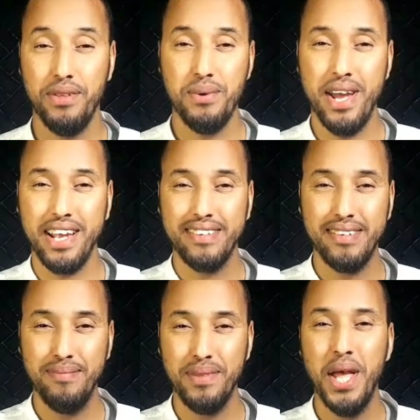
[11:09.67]
Direct.
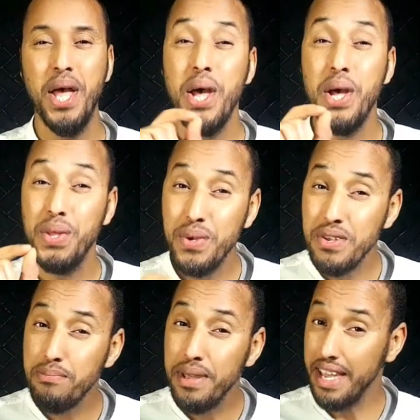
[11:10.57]
Do you
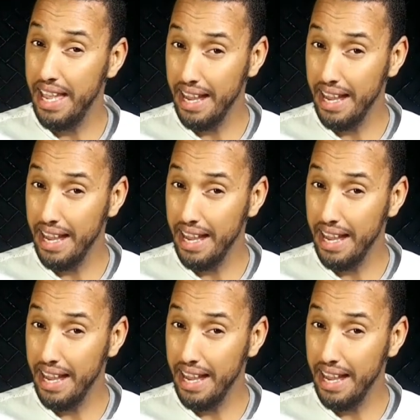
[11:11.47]
speak